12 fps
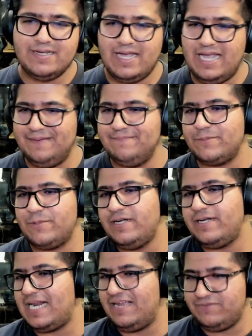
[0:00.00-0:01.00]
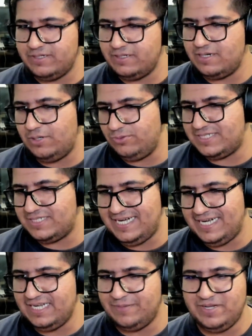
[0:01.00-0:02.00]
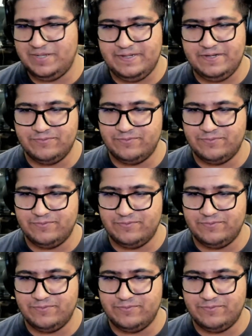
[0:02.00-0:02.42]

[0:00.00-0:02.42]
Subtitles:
I'm going to travel outside India maybe